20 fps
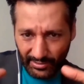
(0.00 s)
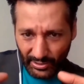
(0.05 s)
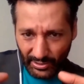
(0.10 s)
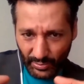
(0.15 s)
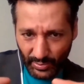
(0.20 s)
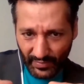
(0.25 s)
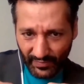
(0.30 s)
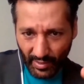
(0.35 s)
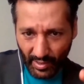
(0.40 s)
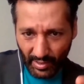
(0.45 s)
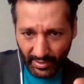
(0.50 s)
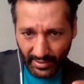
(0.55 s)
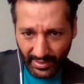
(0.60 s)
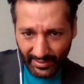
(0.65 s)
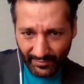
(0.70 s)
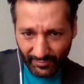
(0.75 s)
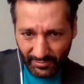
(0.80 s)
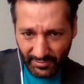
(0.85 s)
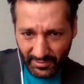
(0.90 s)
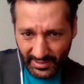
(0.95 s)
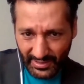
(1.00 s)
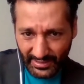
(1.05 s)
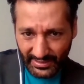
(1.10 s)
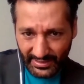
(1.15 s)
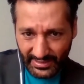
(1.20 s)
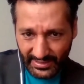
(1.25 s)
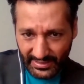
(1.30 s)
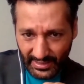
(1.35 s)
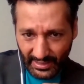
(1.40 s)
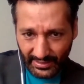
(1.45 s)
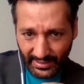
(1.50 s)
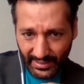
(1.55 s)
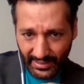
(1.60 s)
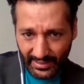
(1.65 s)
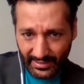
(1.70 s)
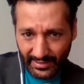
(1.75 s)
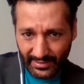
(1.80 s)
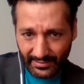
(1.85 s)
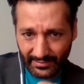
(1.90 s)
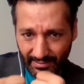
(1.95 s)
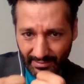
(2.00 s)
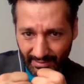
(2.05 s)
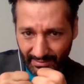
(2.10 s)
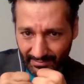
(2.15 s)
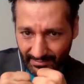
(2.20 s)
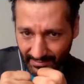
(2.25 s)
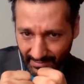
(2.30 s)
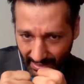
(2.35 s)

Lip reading: we've all kind of really sunk in